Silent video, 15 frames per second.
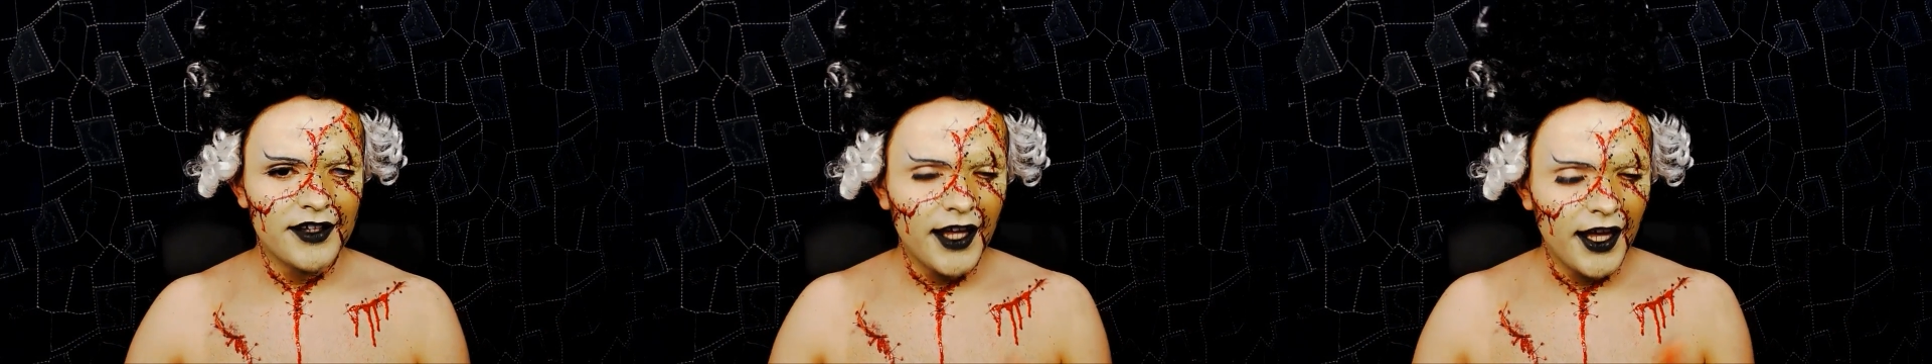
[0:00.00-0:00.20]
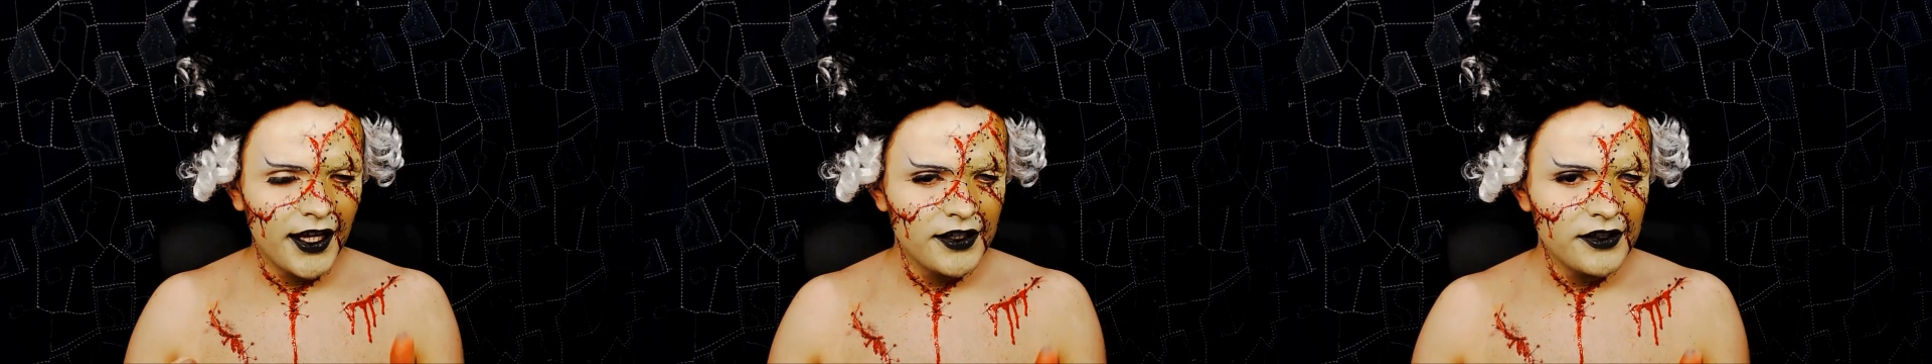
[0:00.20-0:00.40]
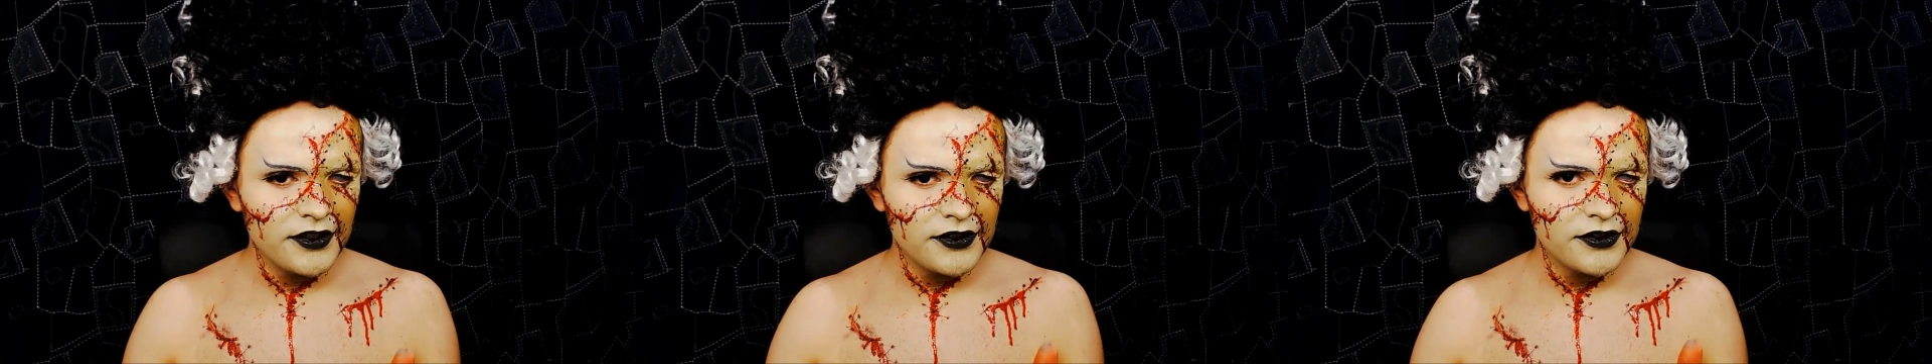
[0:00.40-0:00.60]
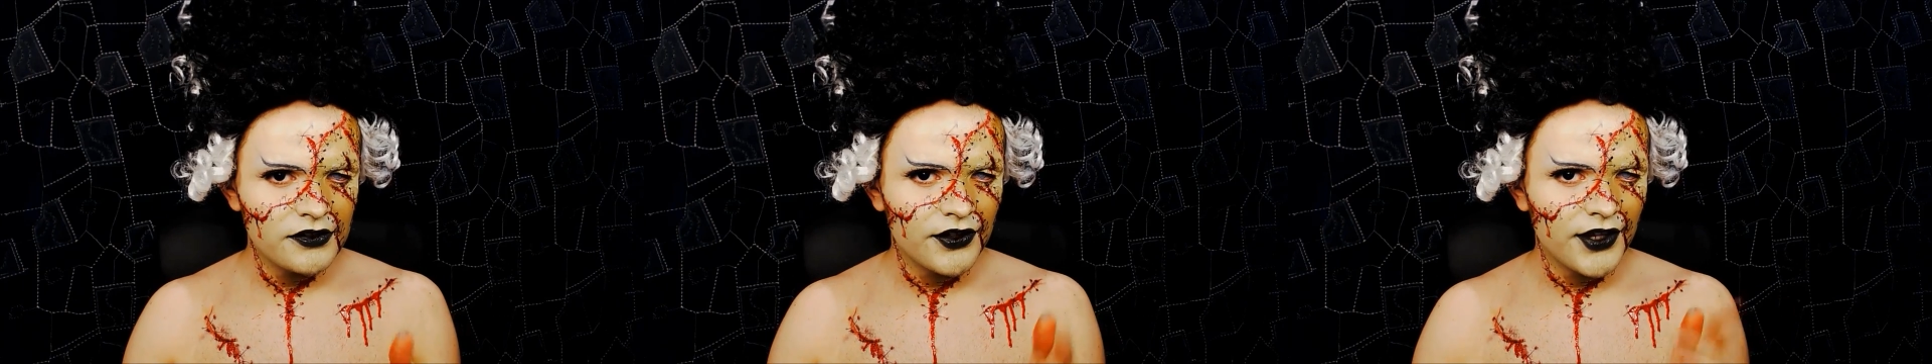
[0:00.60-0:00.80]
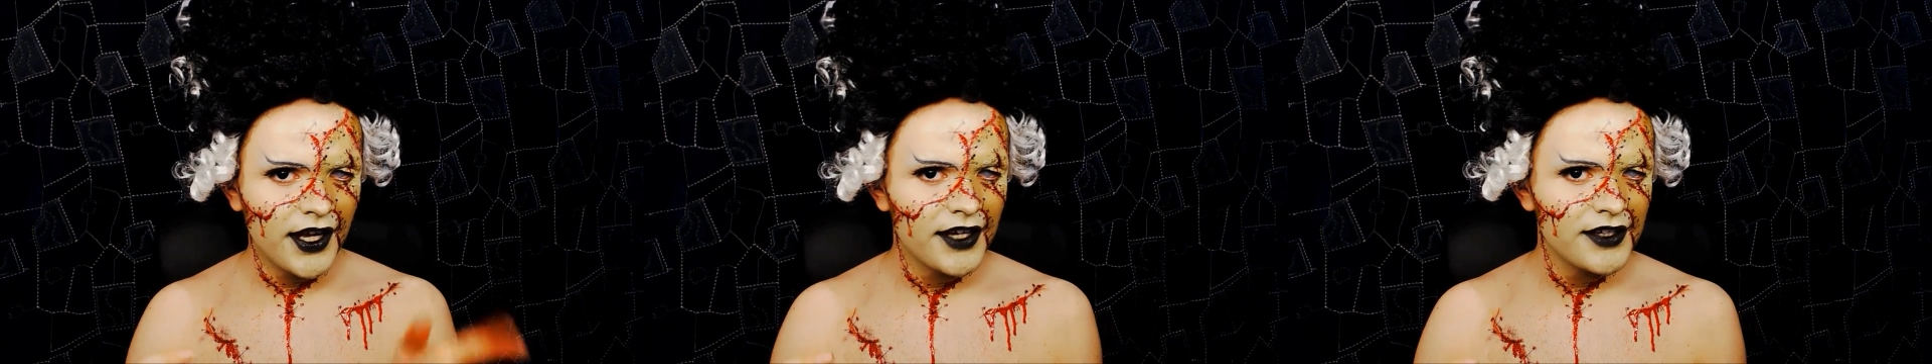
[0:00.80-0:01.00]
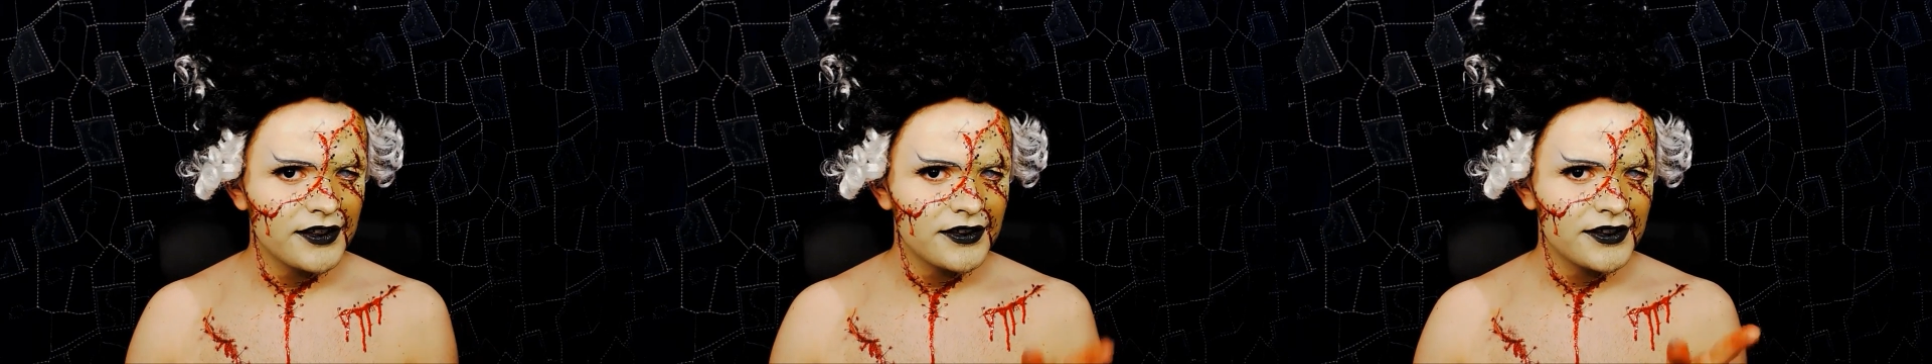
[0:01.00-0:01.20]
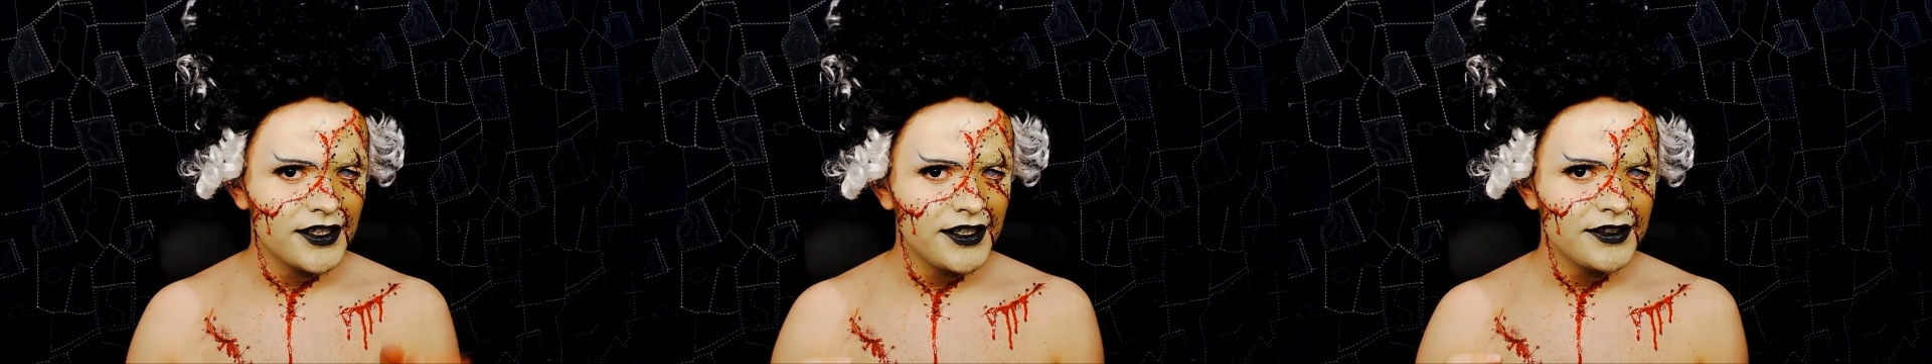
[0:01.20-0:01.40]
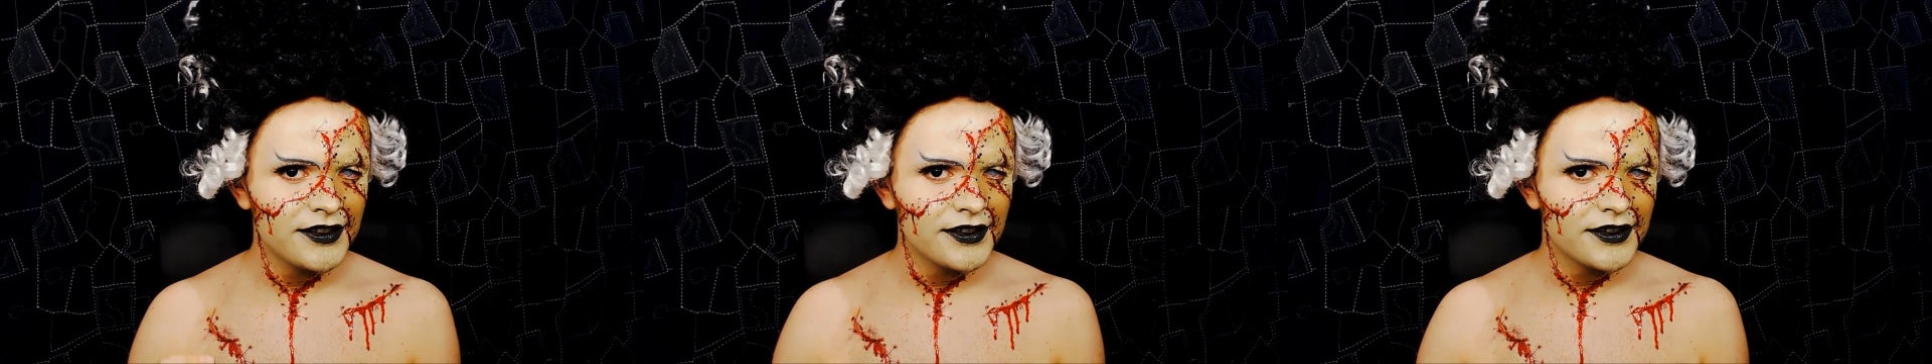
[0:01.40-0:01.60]
Candice or
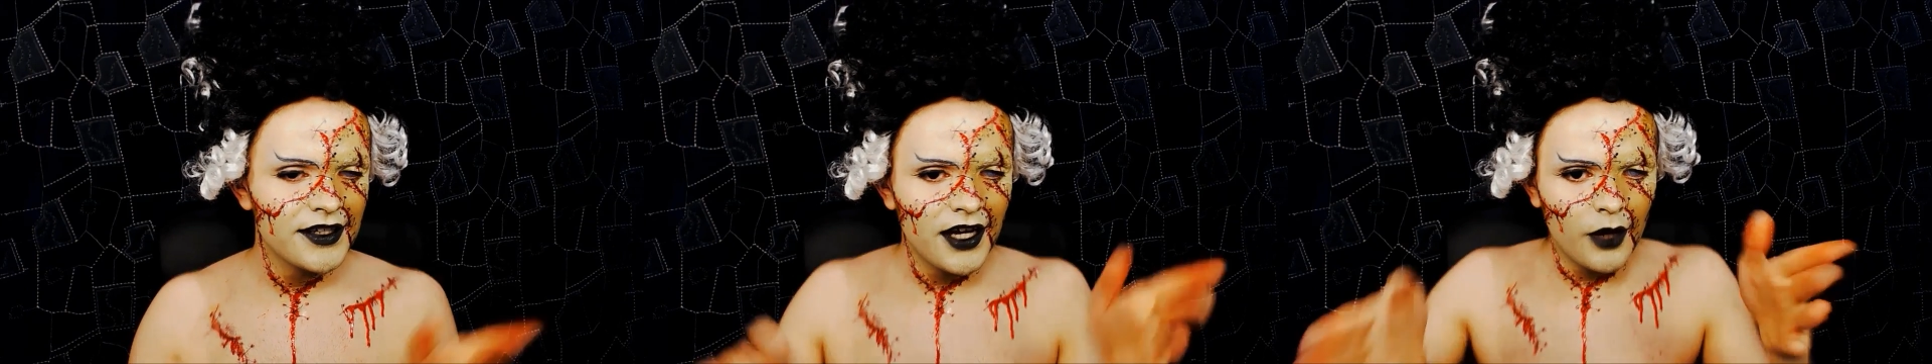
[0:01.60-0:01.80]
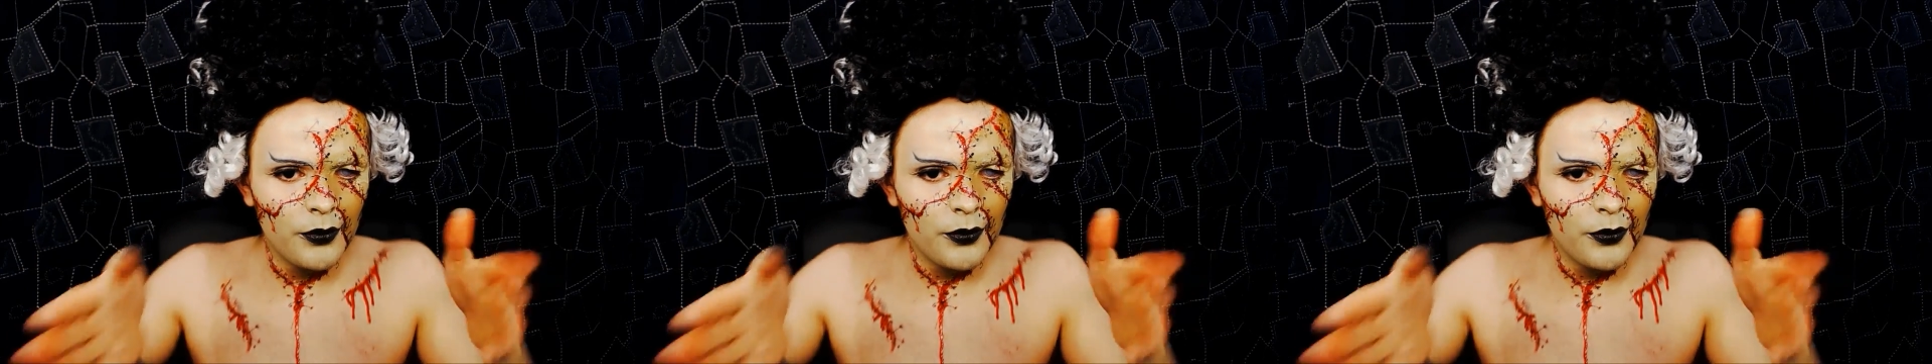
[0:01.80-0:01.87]
Candice,